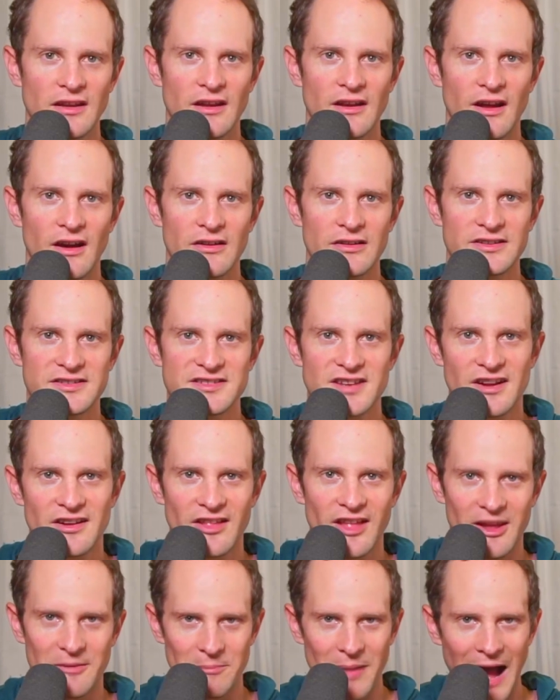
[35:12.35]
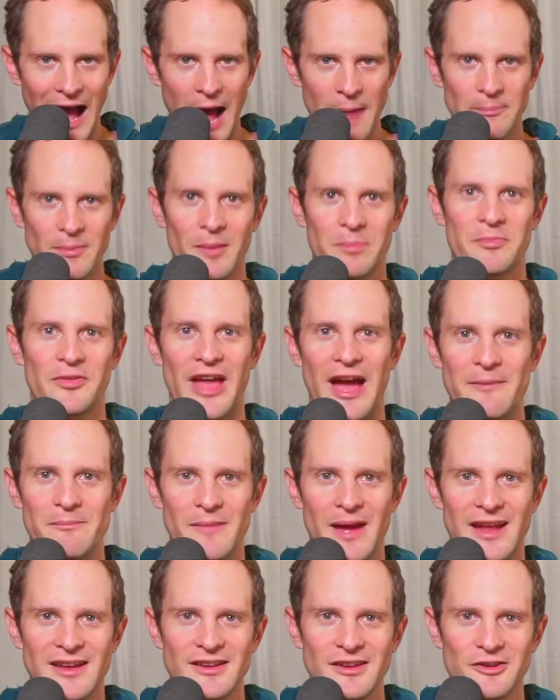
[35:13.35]
and it's going to like pop up that
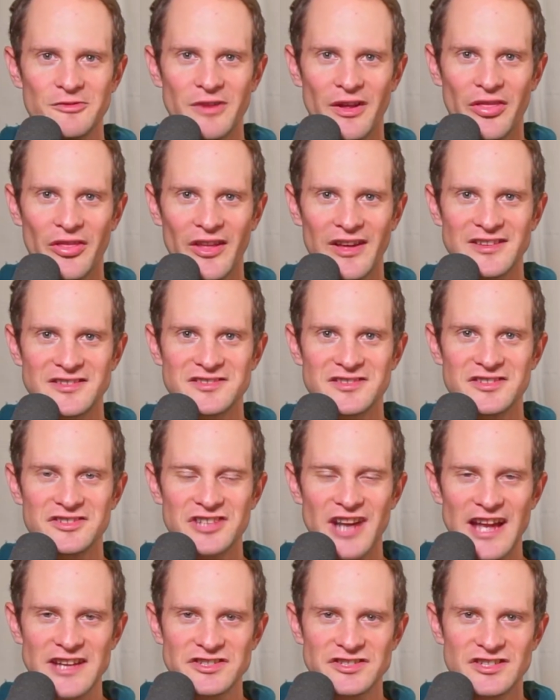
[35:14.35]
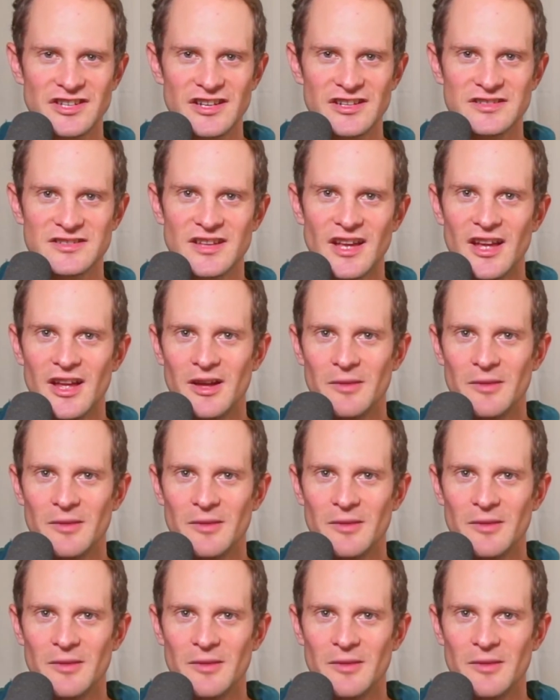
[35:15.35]
menu with like suggestions,